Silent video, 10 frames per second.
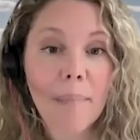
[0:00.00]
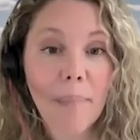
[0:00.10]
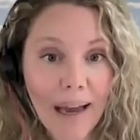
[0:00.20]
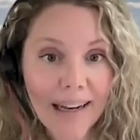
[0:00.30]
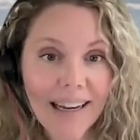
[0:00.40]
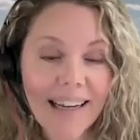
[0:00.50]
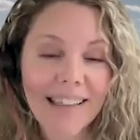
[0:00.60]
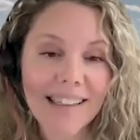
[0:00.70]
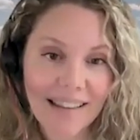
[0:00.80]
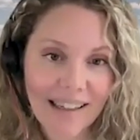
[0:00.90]
but
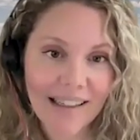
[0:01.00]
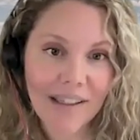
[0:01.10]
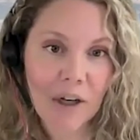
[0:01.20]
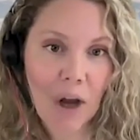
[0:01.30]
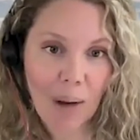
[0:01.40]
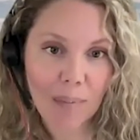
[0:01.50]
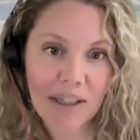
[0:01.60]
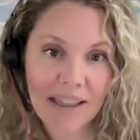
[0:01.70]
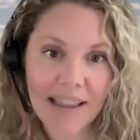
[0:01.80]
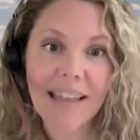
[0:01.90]
it's at least an
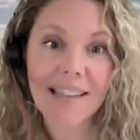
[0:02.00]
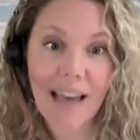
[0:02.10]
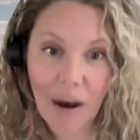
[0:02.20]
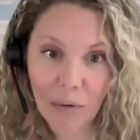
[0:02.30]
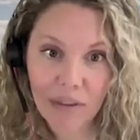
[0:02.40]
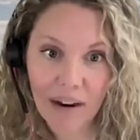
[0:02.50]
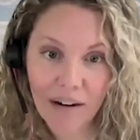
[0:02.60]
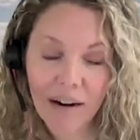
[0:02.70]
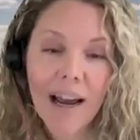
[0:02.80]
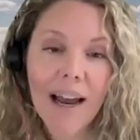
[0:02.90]
option that's out
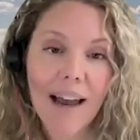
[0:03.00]
there